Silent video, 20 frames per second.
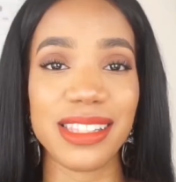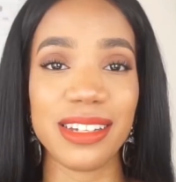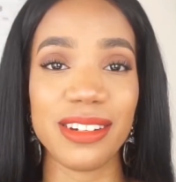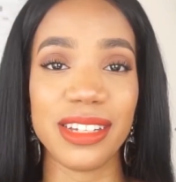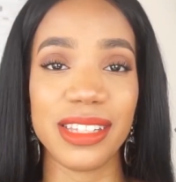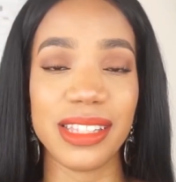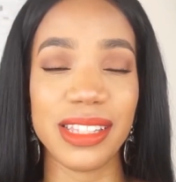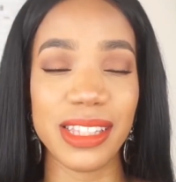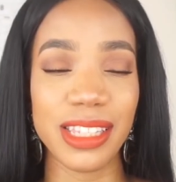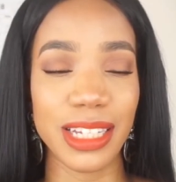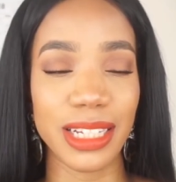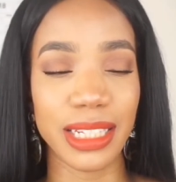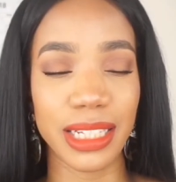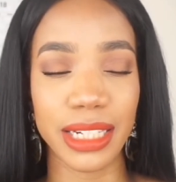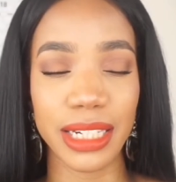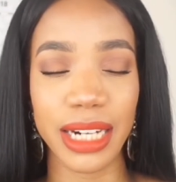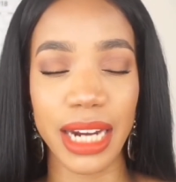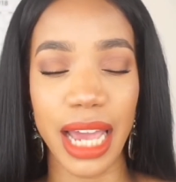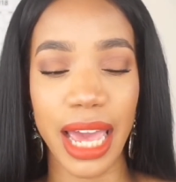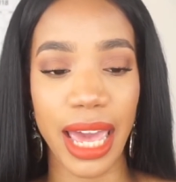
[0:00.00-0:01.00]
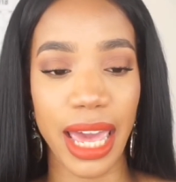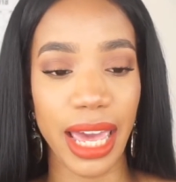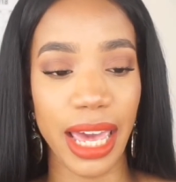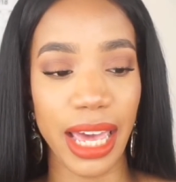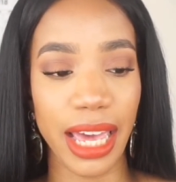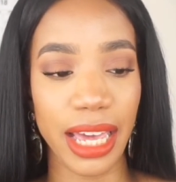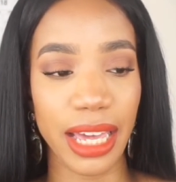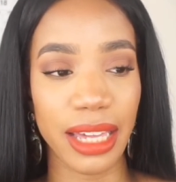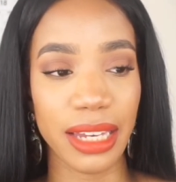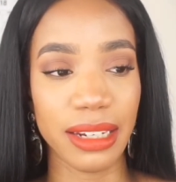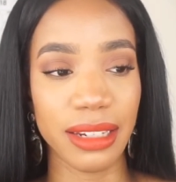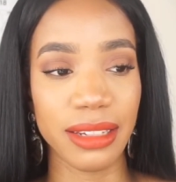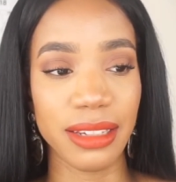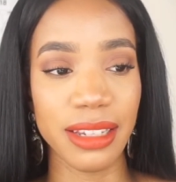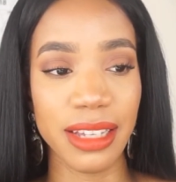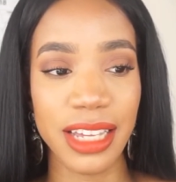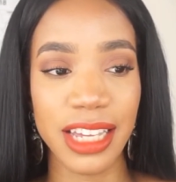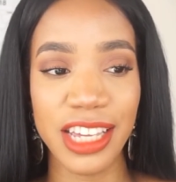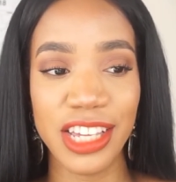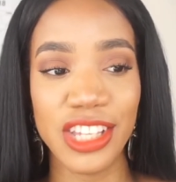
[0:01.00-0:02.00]
concealer and
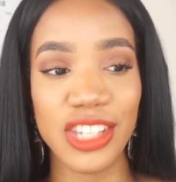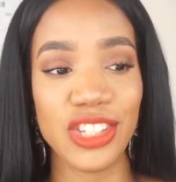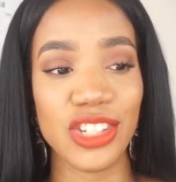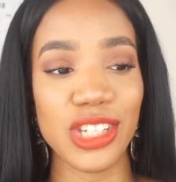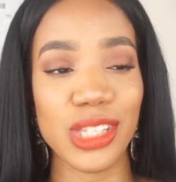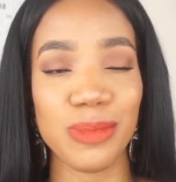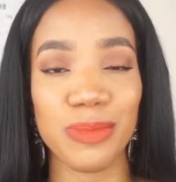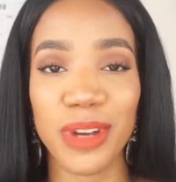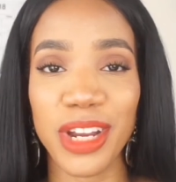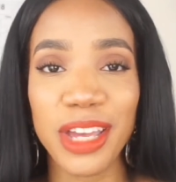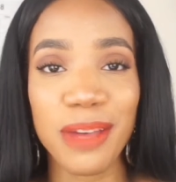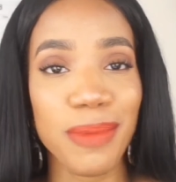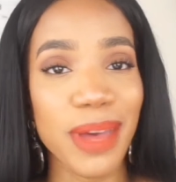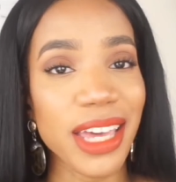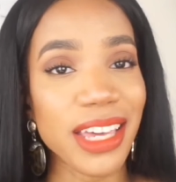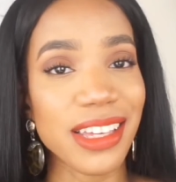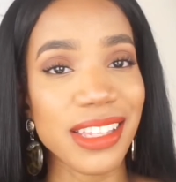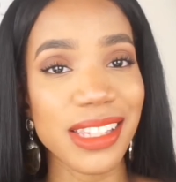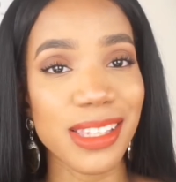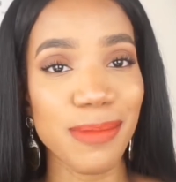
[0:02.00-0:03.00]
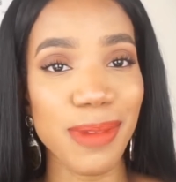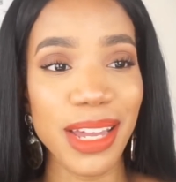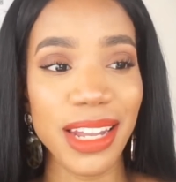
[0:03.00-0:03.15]
just bring it back into my